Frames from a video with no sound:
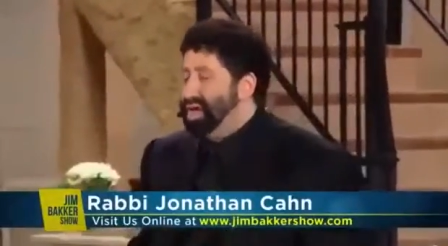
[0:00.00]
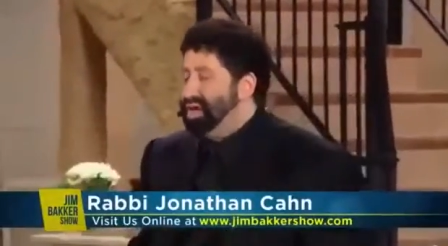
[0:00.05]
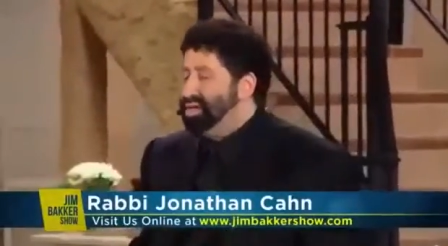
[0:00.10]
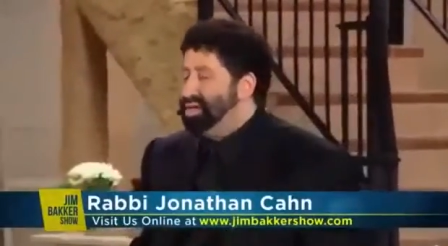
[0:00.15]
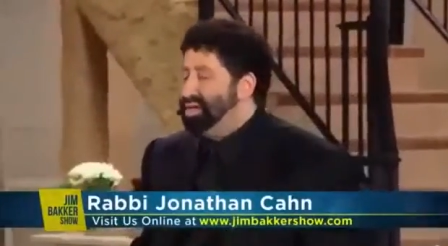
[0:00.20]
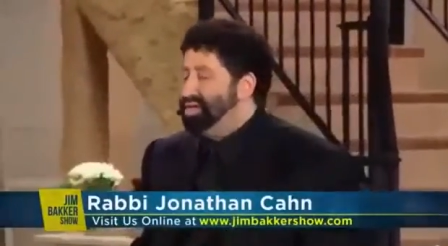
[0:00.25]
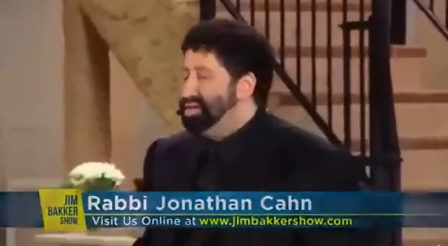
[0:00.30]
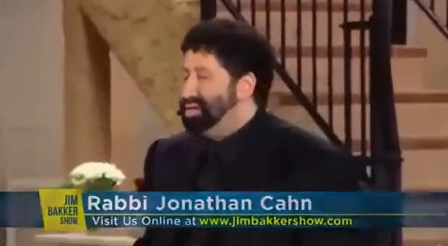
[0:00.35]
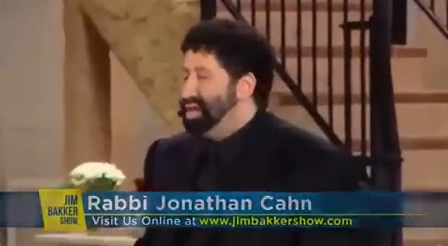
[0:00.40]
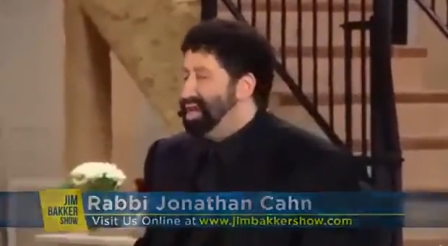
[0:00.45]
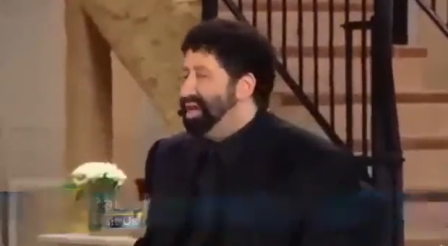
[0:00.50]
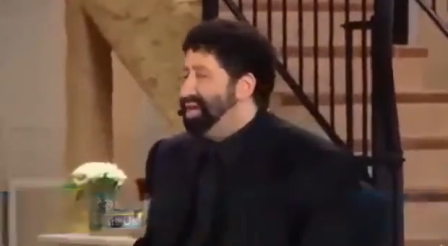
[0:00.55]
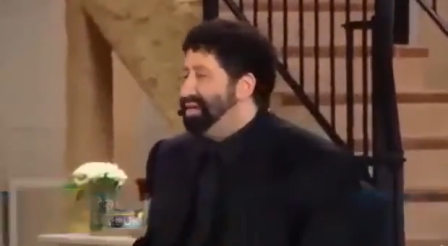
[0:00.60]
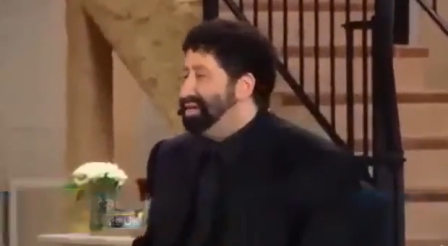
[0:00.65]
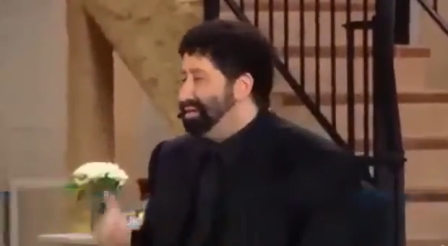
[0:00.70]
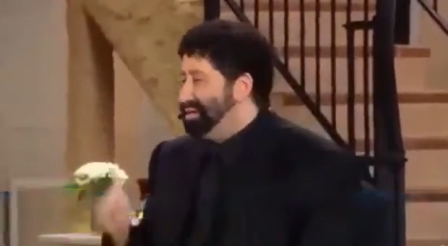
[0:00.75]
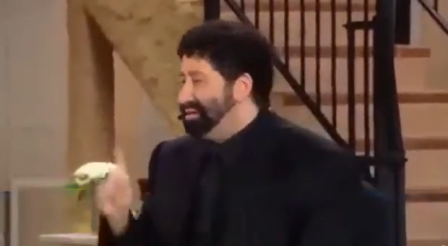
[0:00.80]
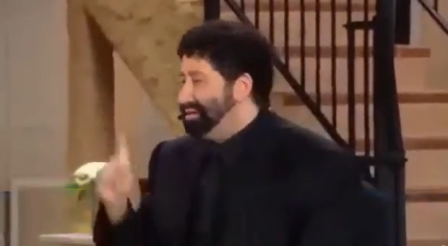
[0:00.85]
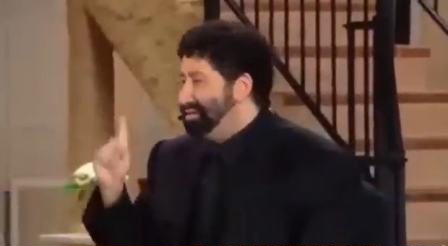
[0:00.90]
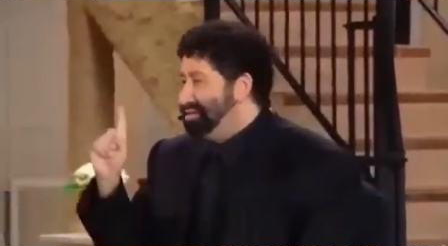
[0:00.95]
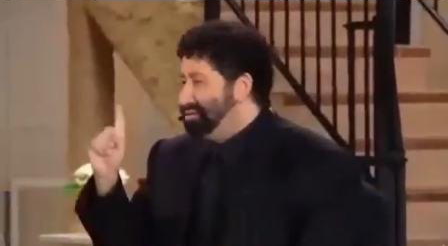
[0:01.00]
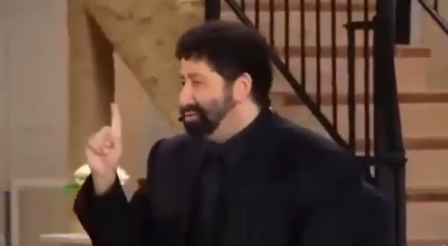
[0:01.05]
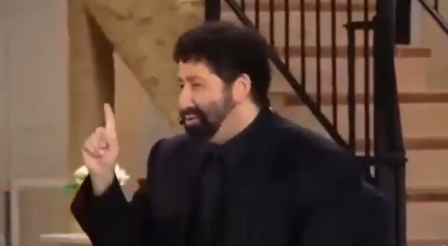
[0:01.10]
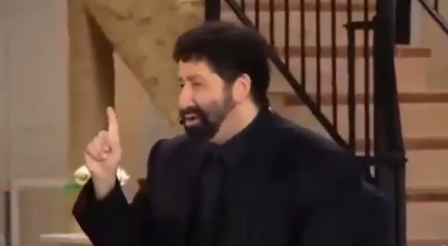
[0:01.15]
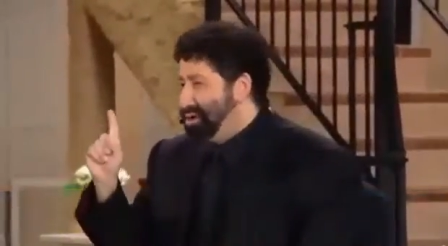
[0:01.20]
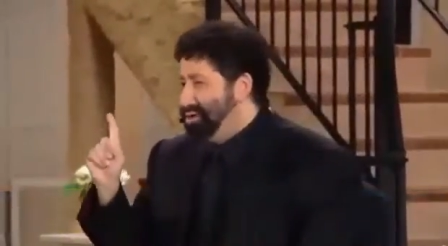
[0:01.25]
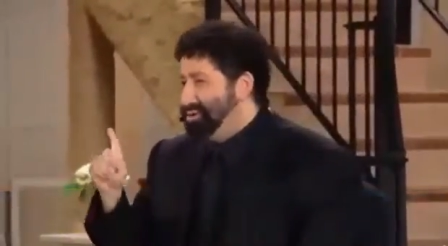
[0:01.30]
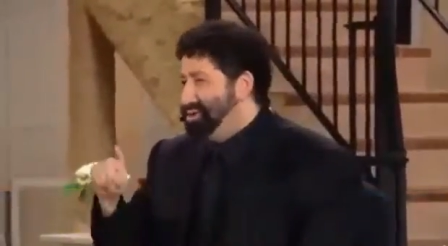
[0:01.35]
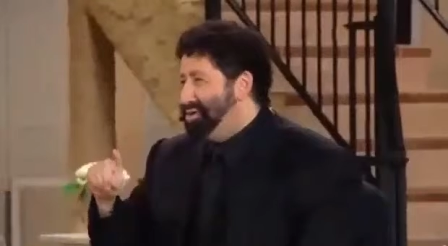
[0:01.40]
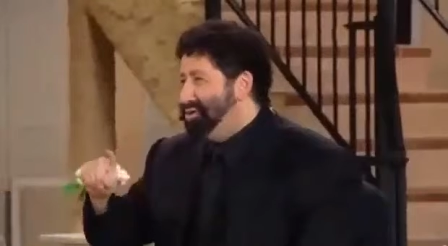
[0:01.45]
she said,
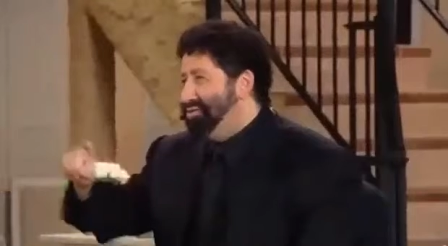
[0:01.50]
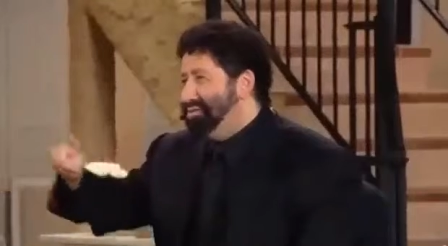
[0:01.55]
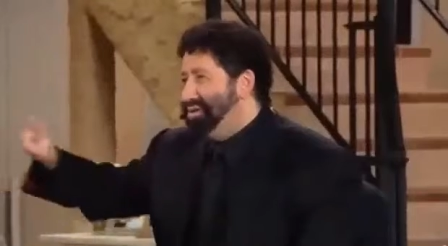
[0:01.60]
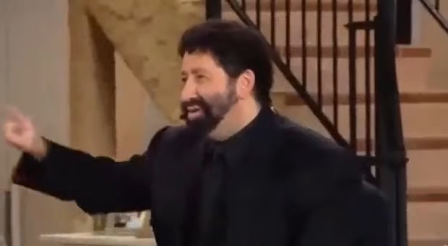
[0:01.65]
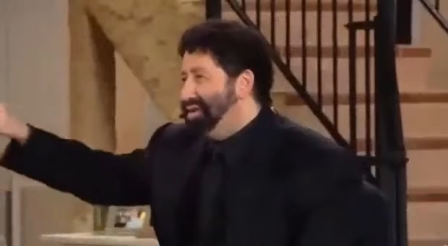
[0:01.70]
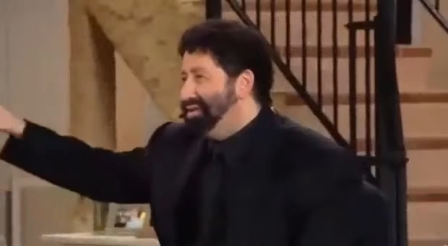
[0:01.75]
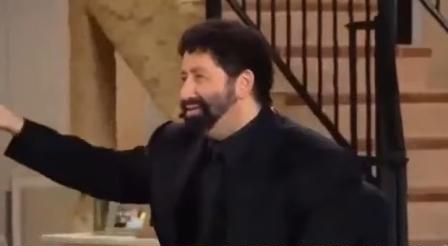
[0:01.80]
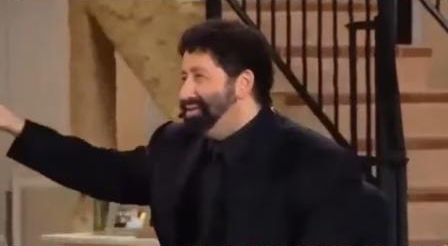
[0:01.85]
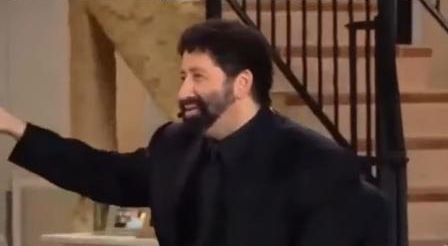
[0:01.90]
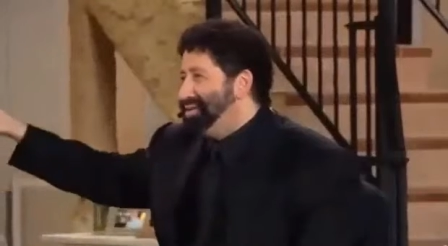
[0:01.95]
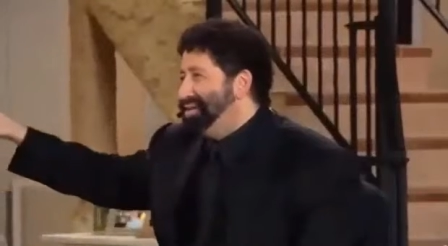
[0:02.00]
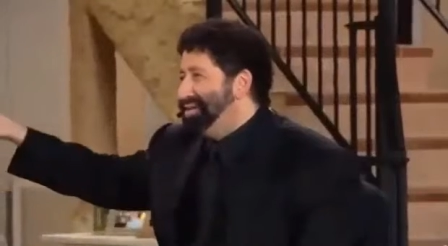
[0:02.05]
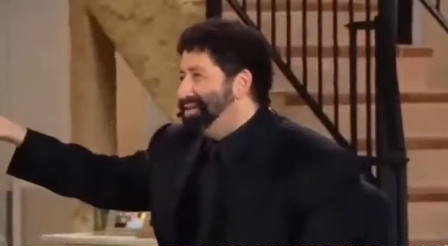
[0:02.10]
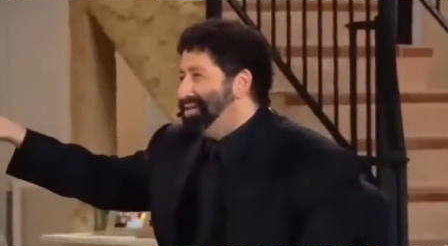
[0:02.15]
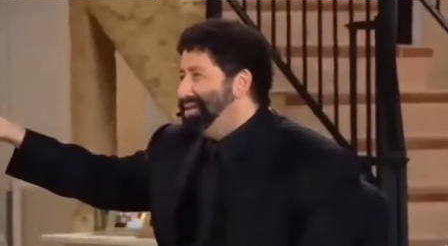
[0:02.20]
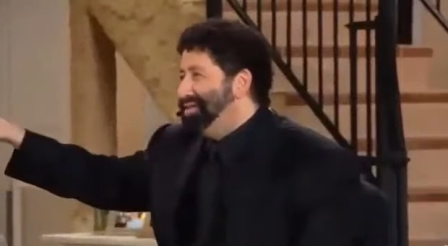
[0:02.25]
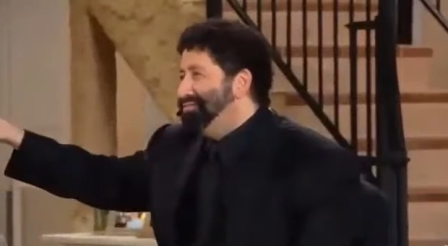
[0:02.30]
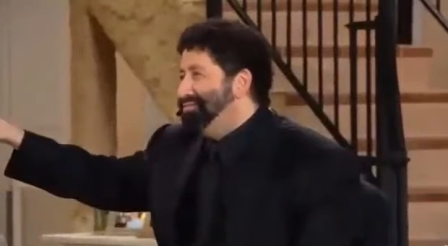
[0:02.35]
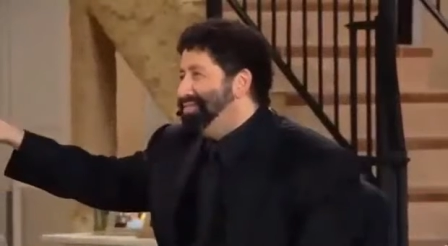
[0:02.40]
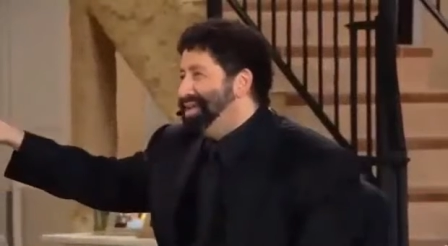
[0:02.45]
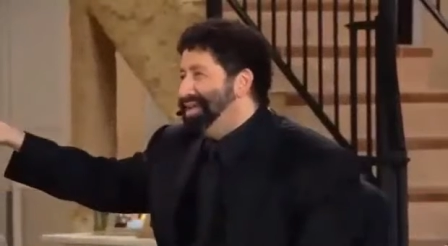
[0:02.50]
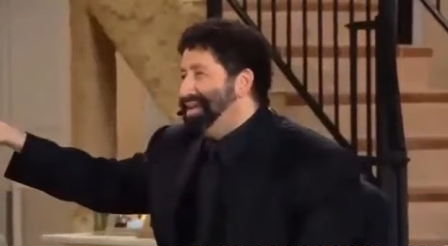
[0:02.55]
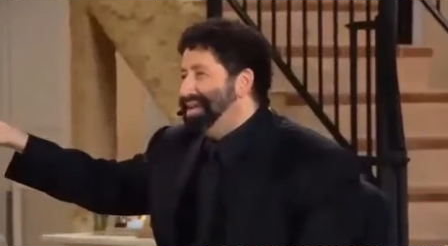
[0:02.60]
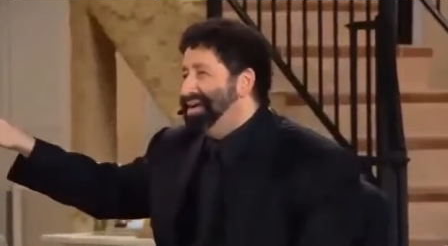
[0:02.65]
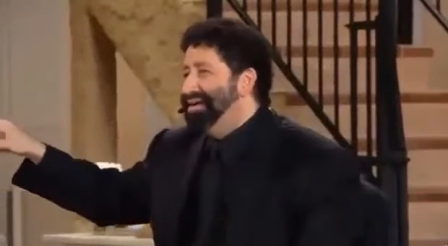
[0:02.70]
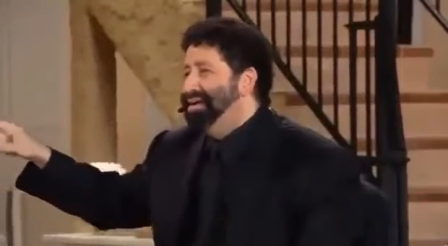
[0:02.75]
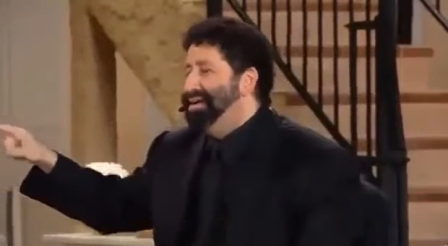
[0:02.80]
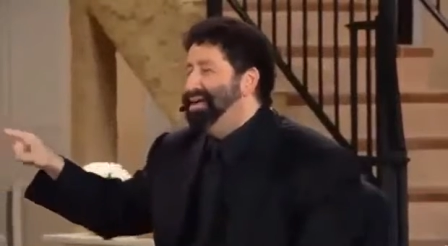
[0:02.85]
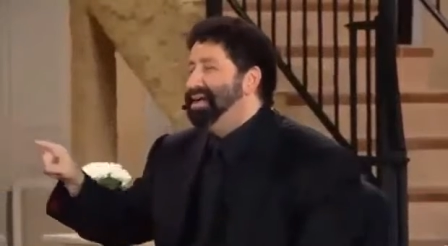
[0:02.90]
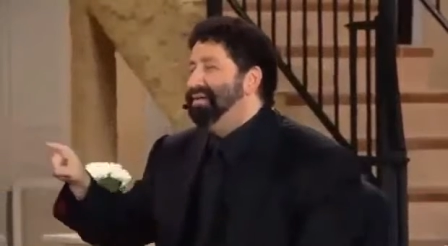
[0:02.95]
quote, you wouldn't hear this in the
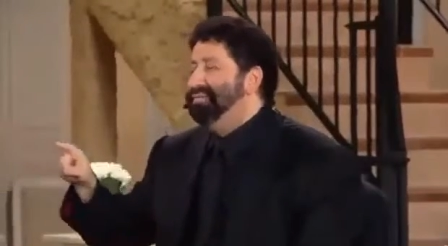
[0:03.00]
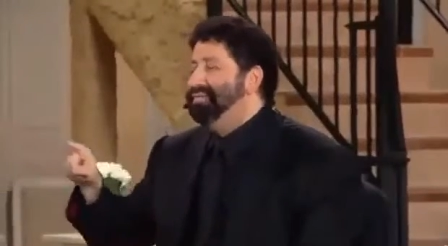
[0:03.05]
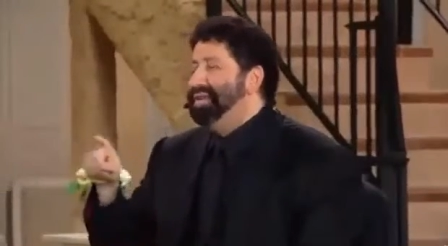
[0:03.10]
media,